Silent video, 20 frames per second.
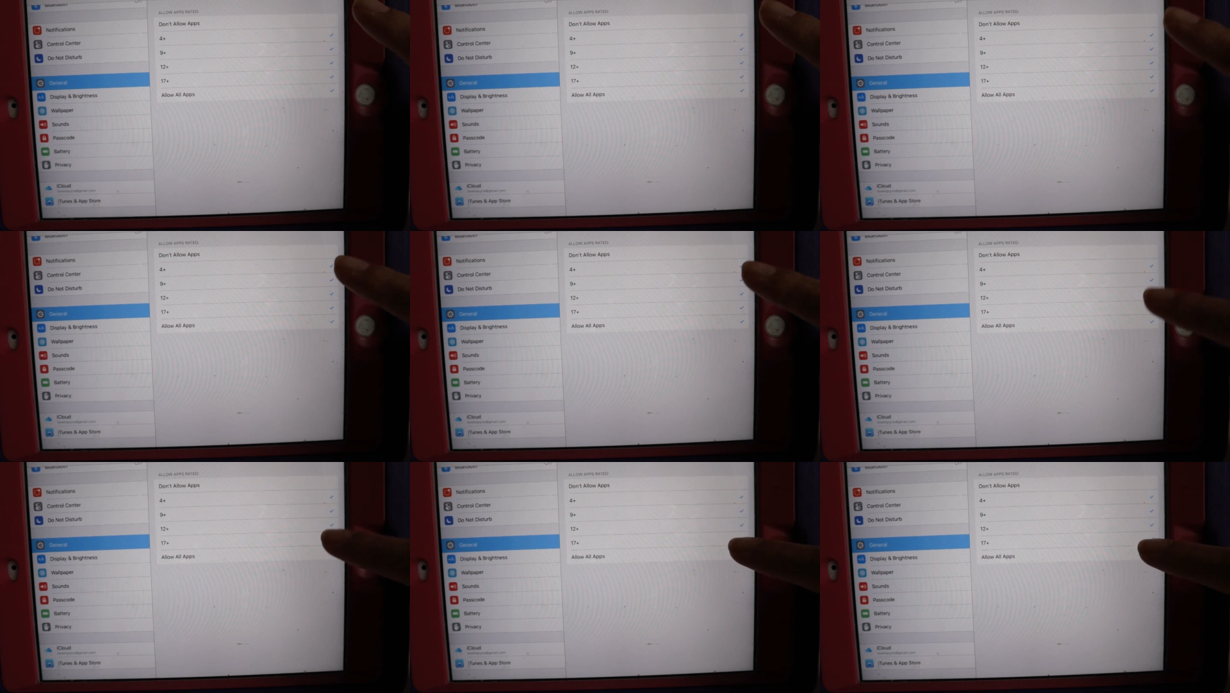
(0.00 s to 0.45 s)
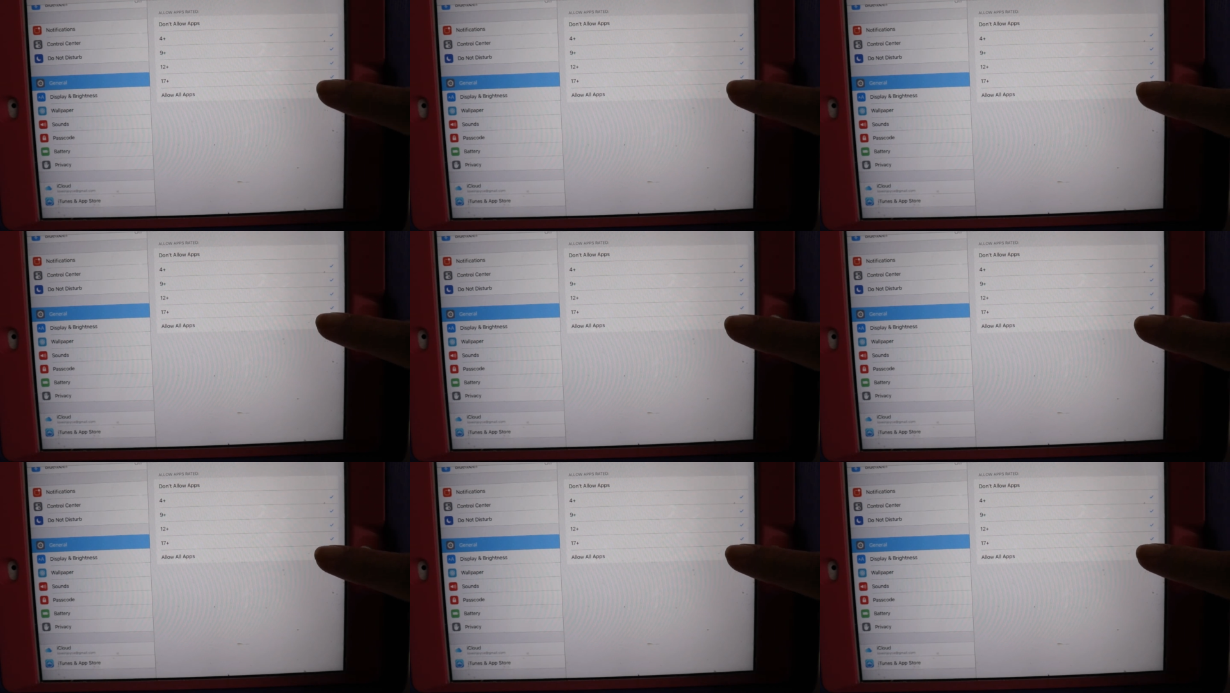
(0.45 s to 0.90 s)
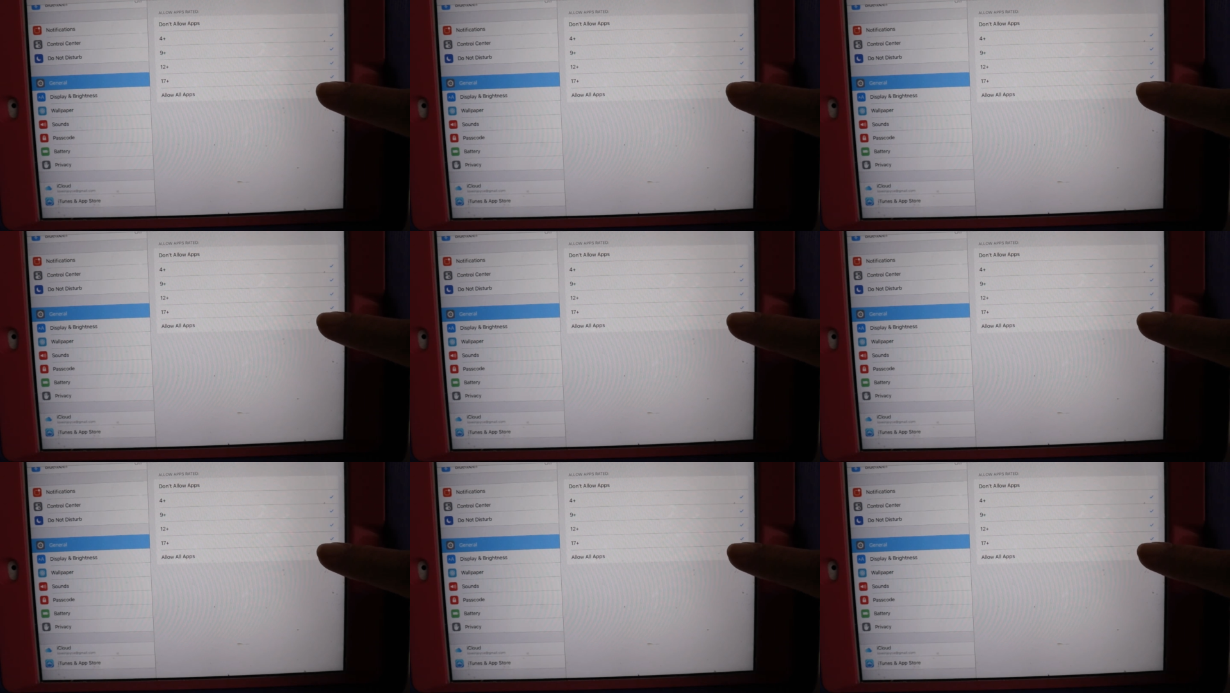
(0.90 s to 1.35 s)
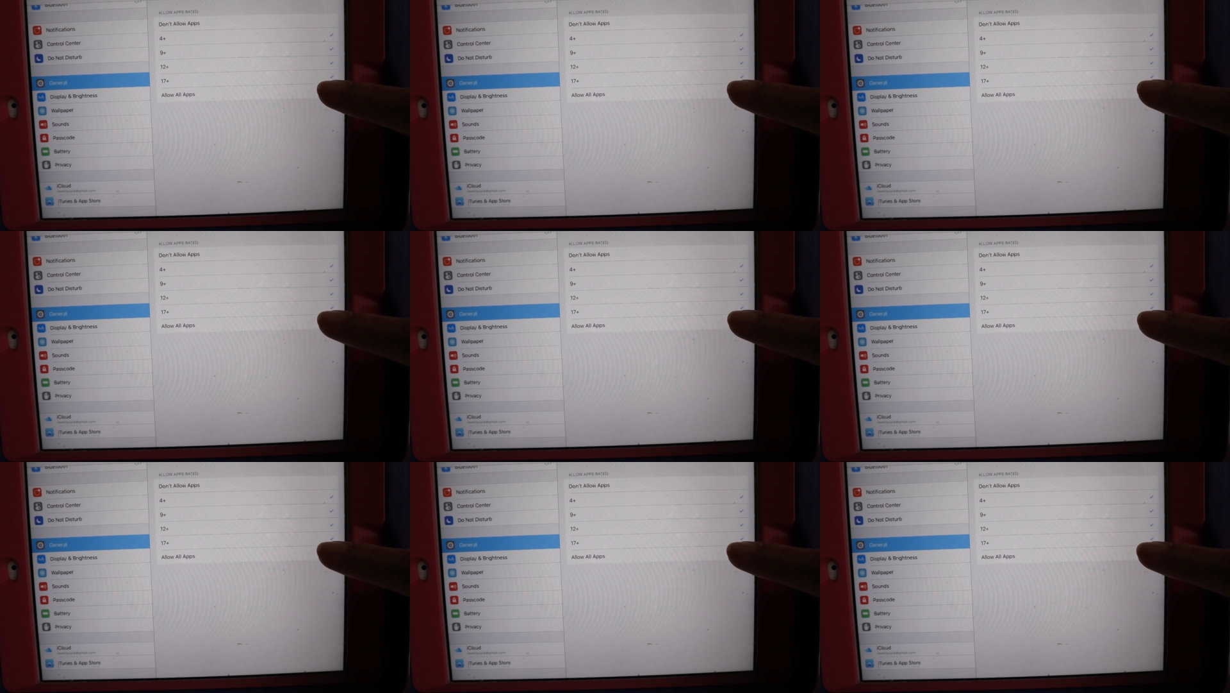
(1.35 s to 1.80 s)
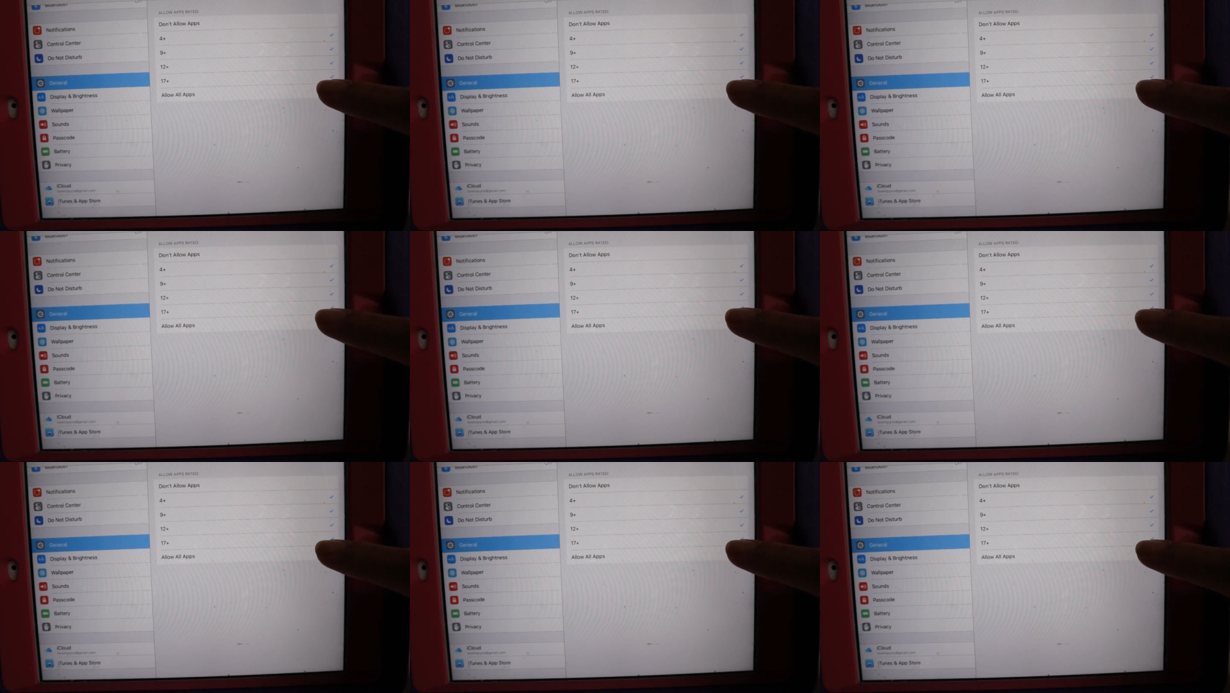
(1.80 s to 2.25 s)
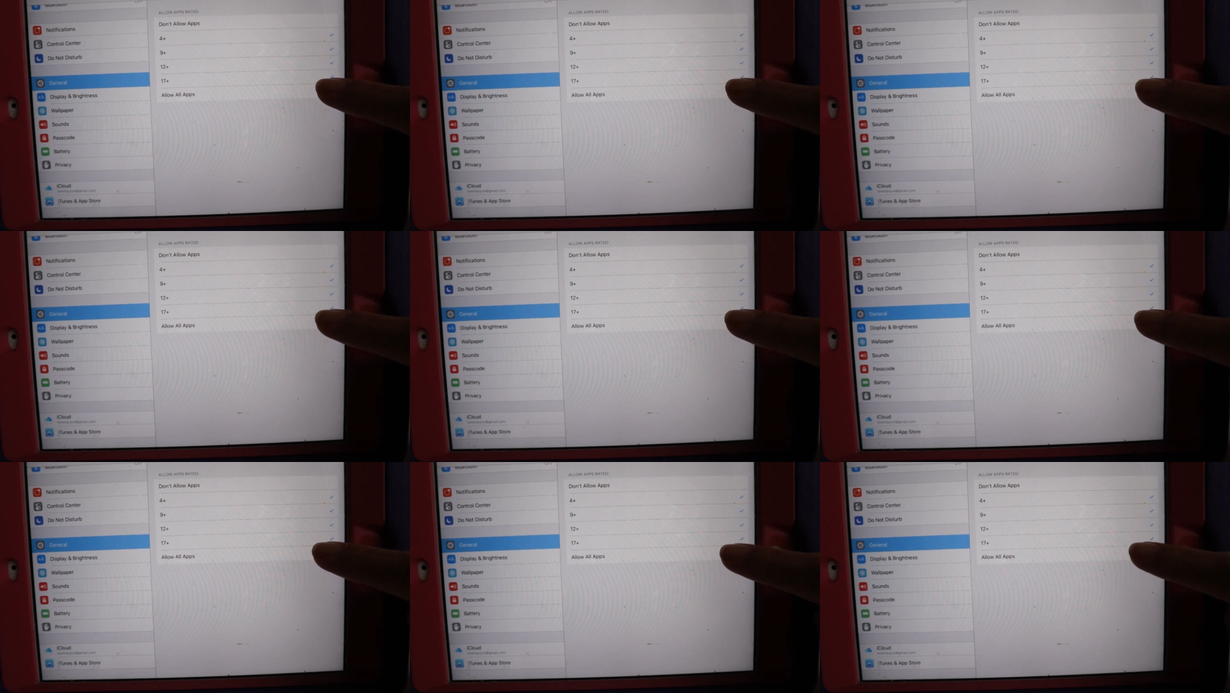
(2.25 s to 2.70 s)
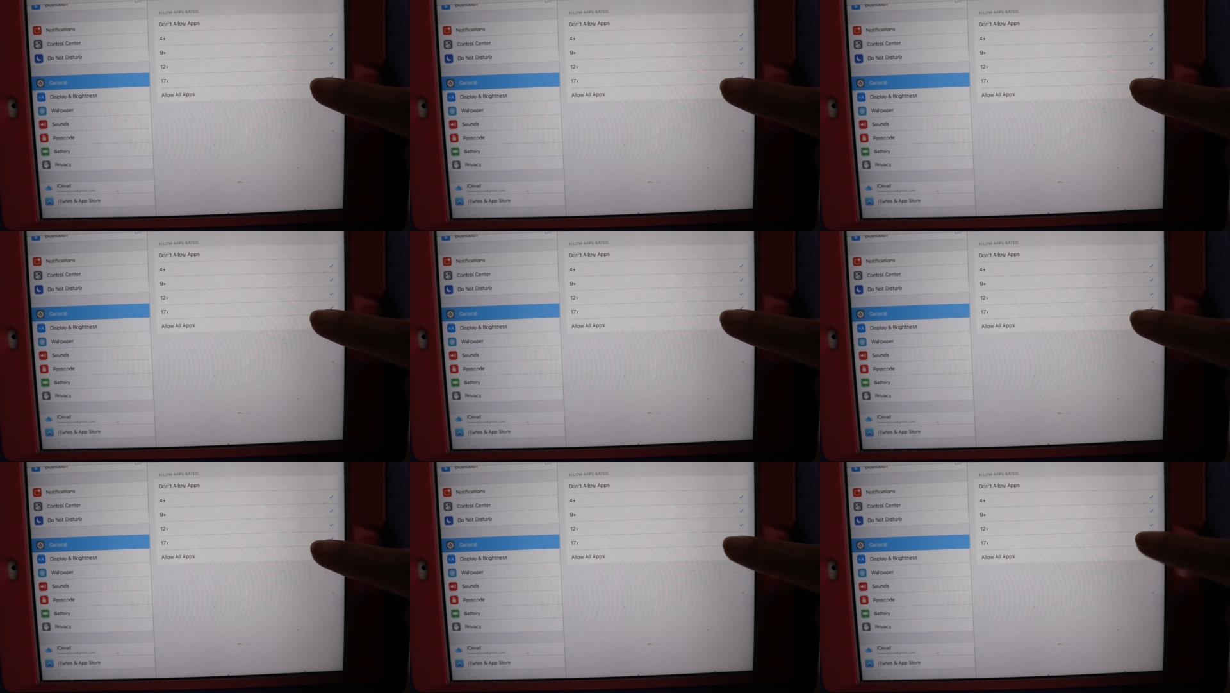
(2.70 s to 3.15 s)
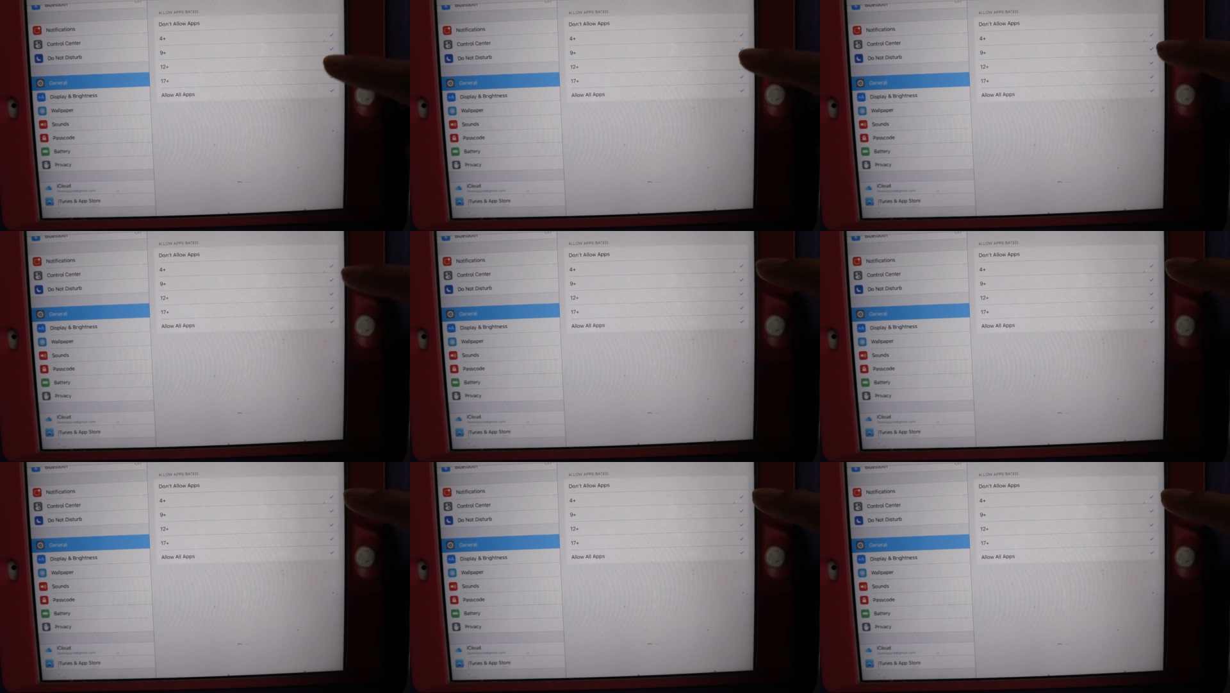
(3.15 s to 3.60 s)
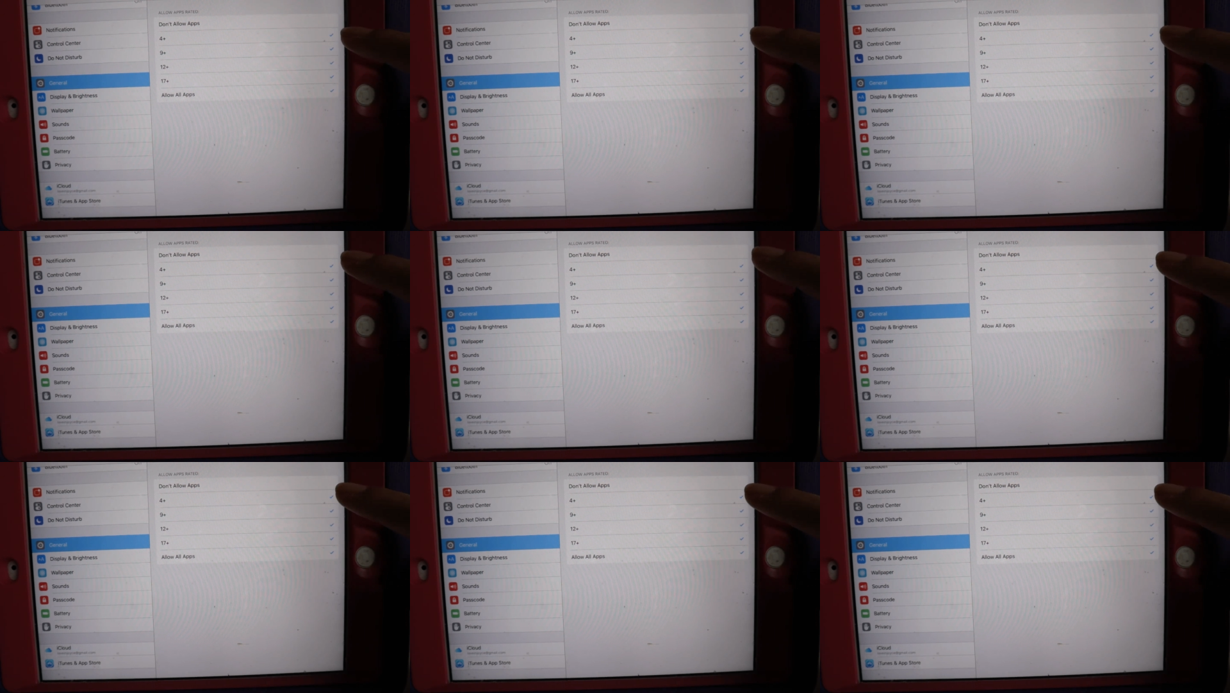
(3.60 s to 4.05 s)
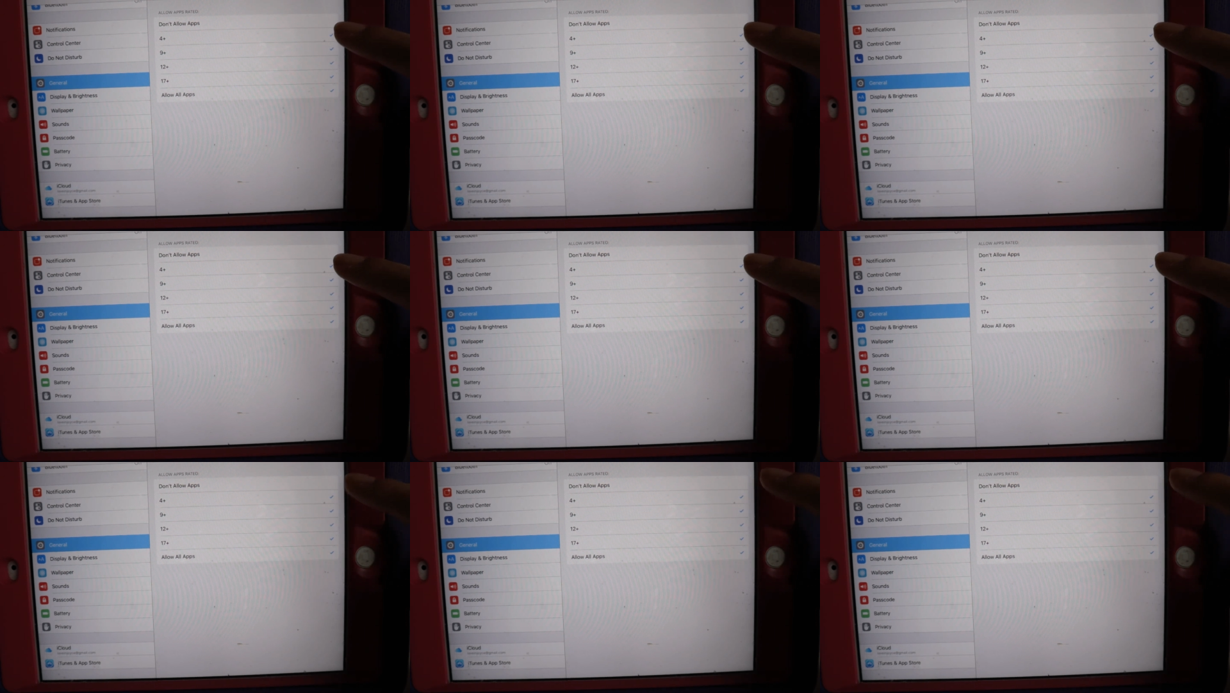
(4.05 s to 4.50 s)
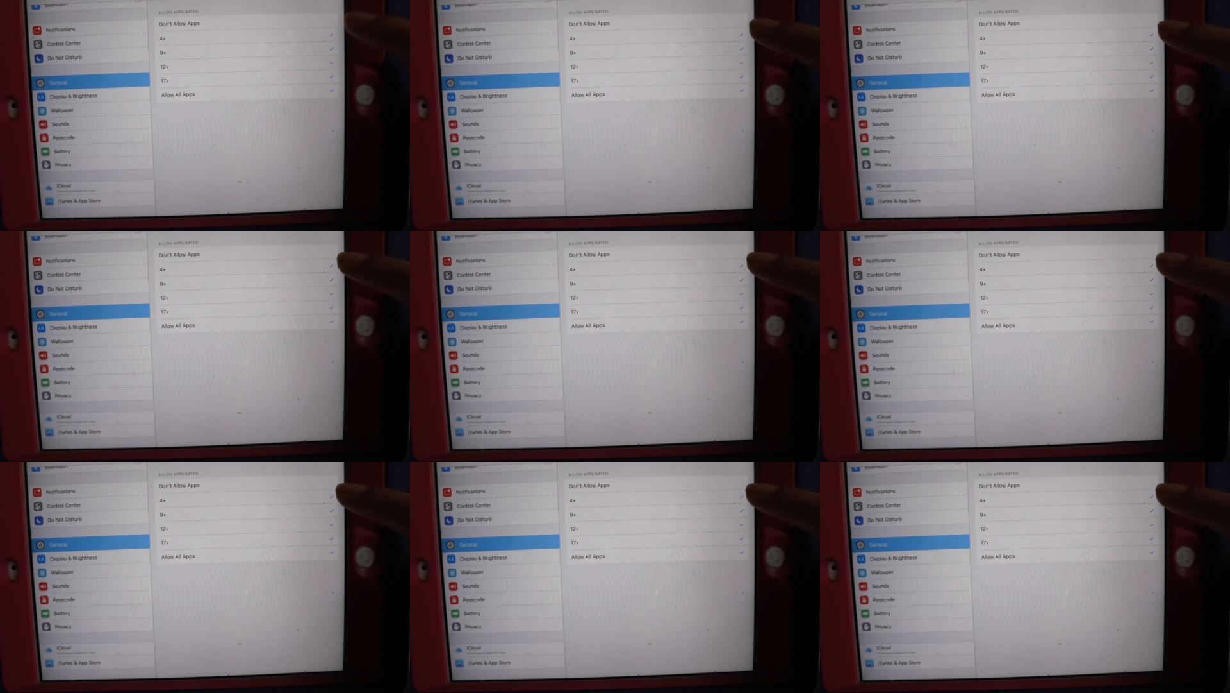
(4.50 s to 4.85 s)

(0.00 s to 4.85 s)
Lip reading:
(no speaker visible)